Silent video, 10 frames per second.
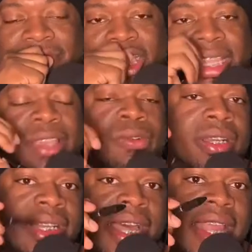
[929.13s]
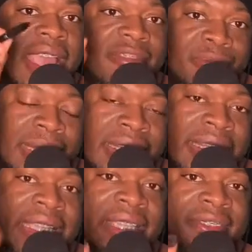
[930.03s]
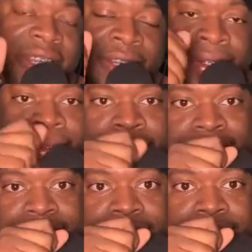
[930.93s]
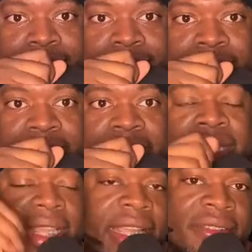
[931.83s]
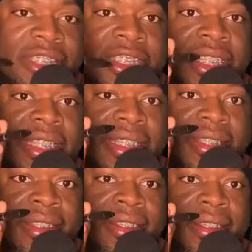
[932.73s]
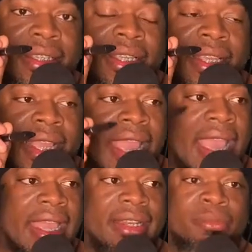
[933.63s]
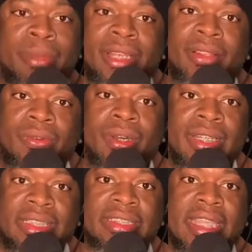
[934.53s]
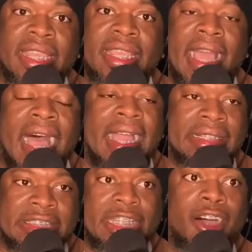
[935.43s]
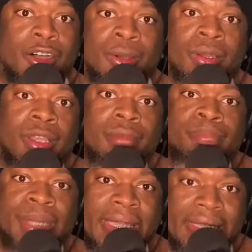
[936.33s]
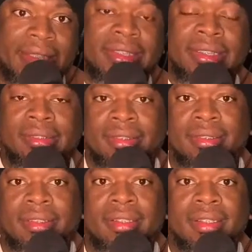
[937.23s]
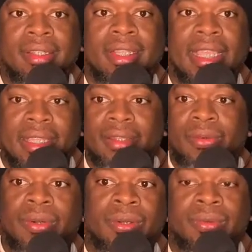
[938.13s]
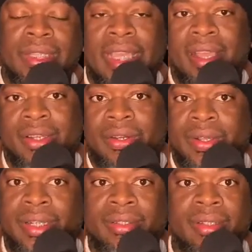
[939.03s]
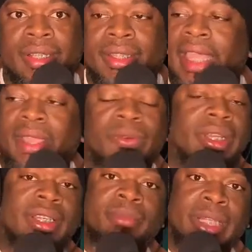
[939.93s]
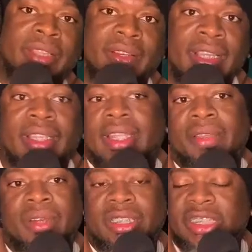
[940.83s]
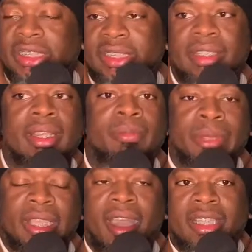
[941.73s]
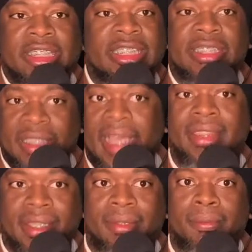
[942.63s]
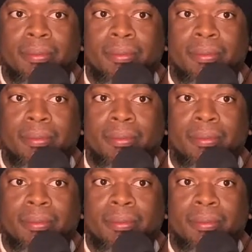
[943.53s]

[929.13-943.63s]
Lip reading: They would not have believed her if she had been the one to say, I saw Pete in the room with our daughter. They wouldn't have believed her. They would have just, because she's nothing,